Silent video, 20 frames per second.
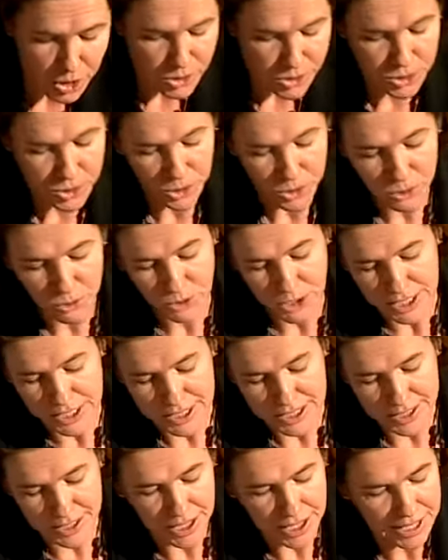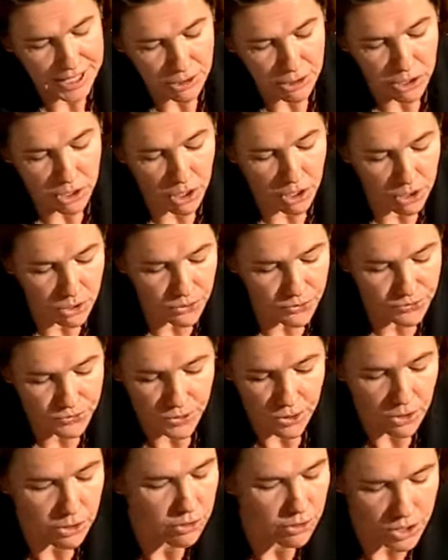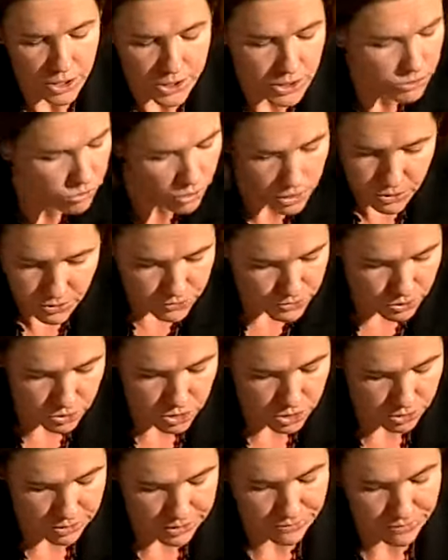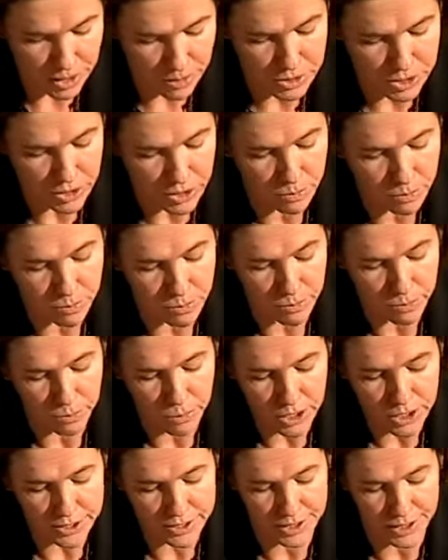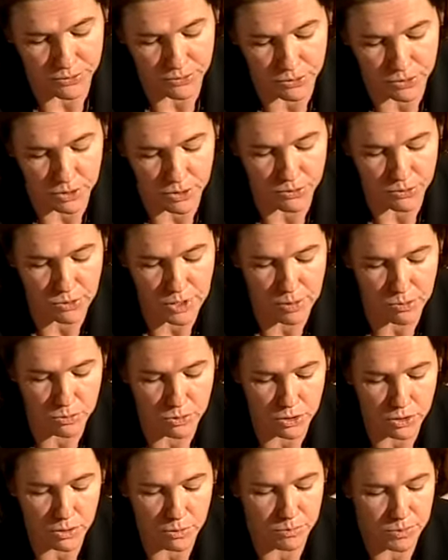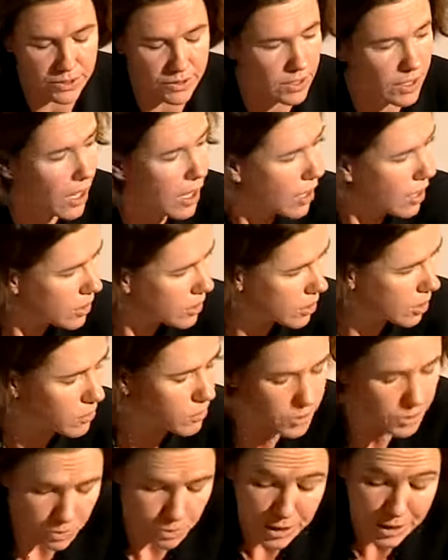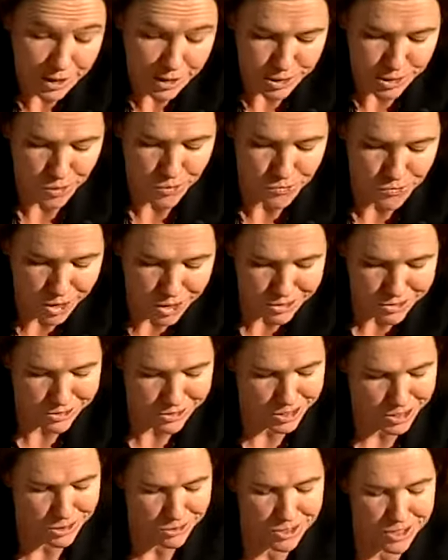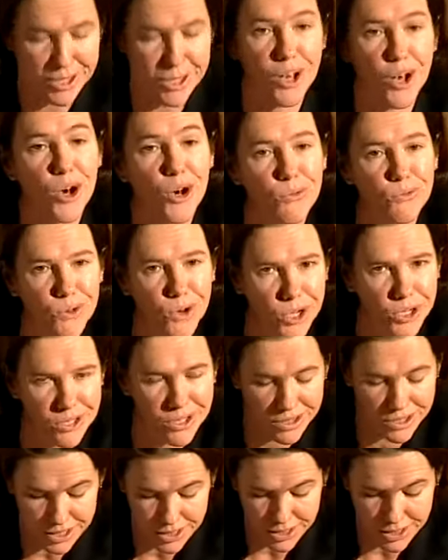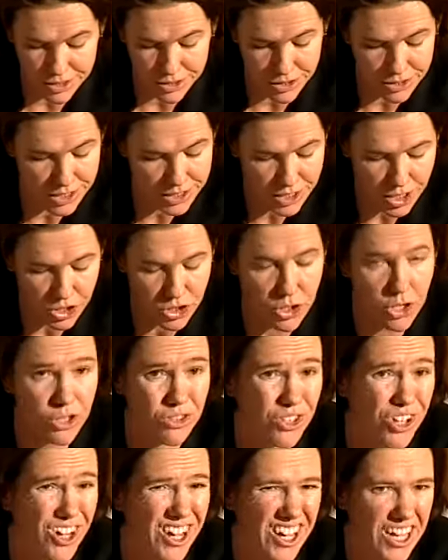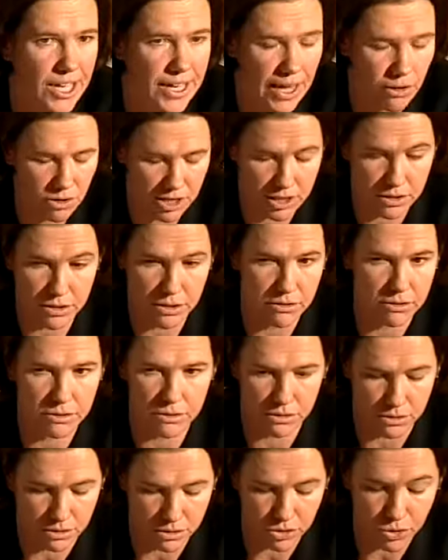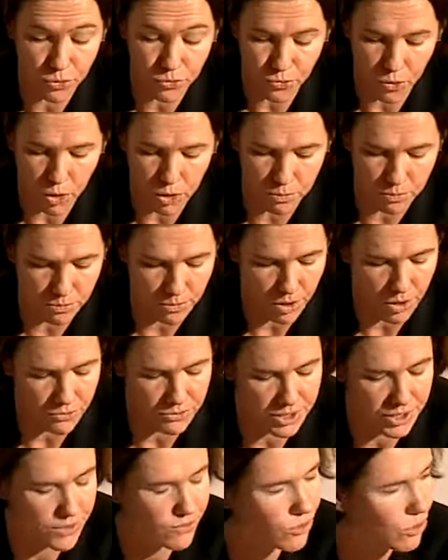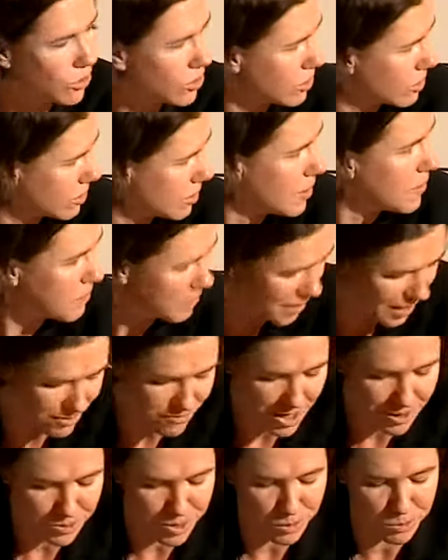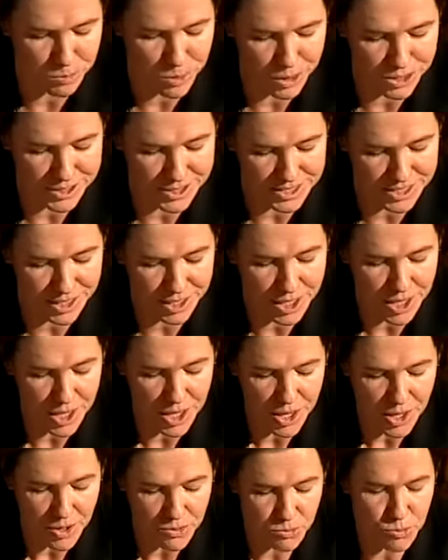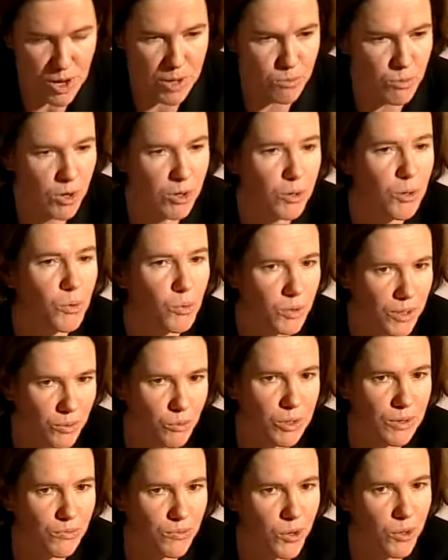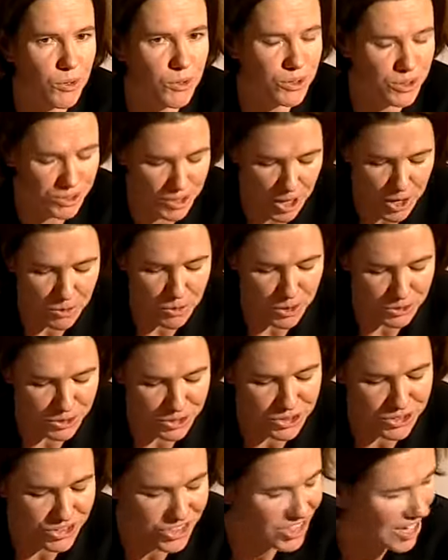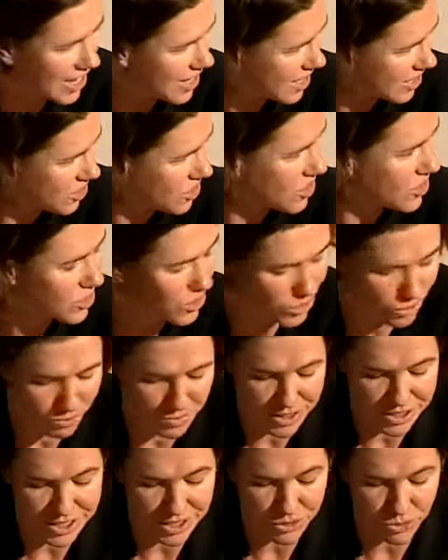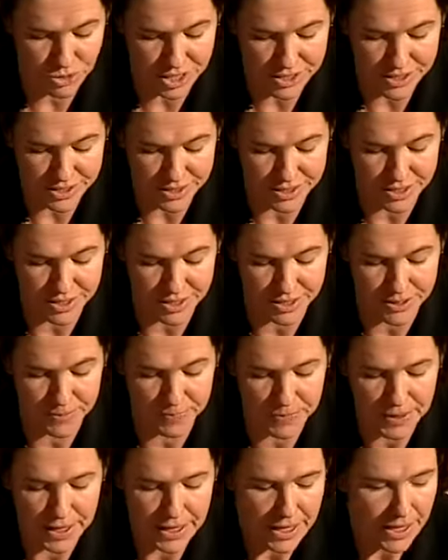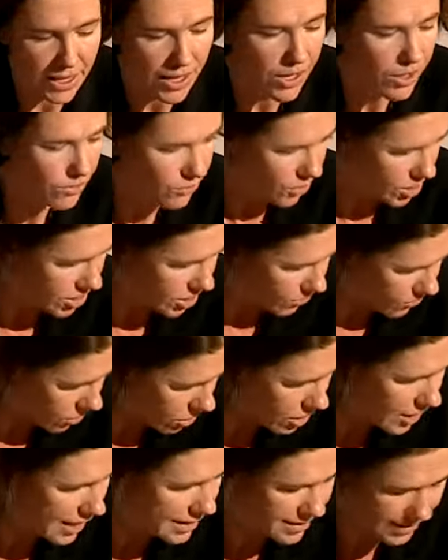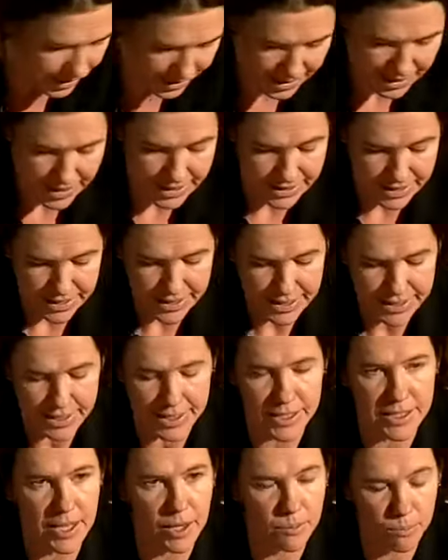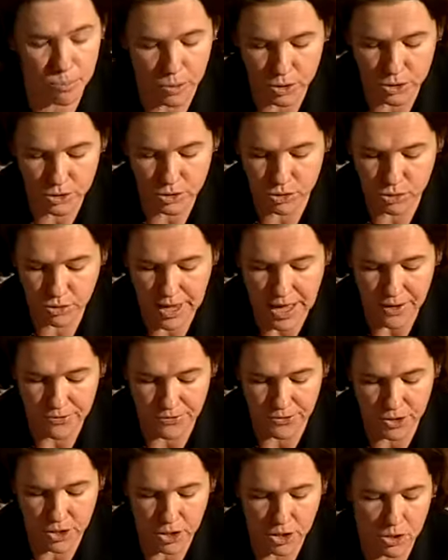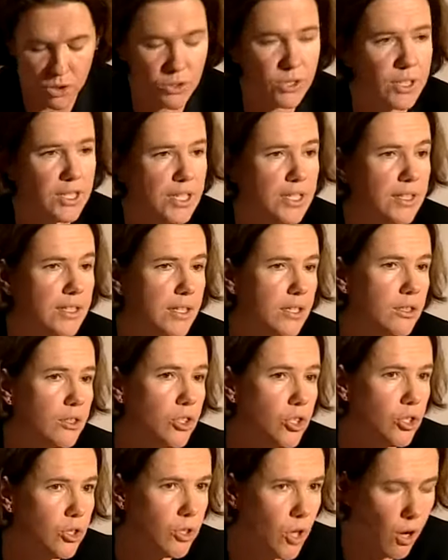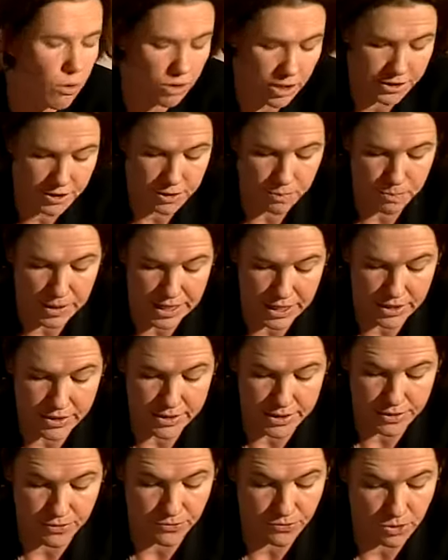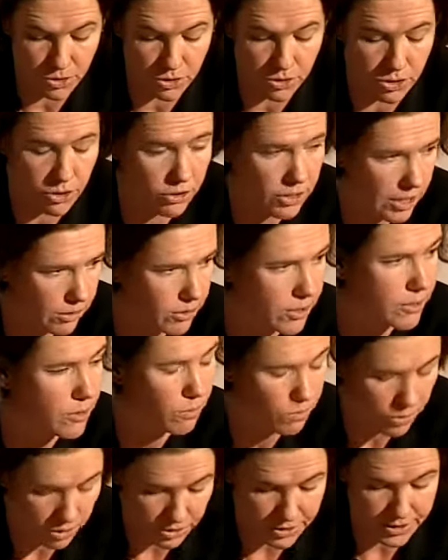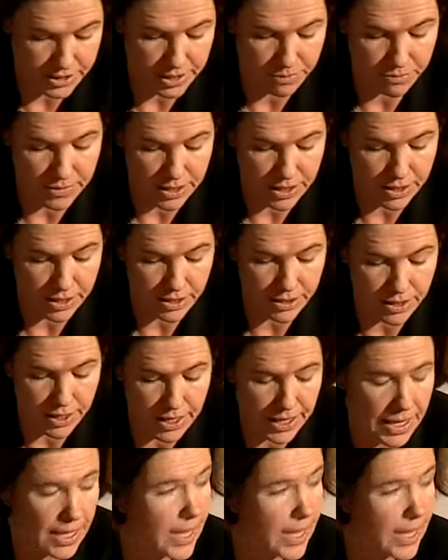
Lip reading: So it is a clear call for a strong future environmental policy framework, but some speakers voluntarily avoided the discussion on the character, the form of this future environmental policy framework. We focus now on the challenges to be addressed. First of all, I think indeed it is important to have a consistent knowledge base for coherent policy making.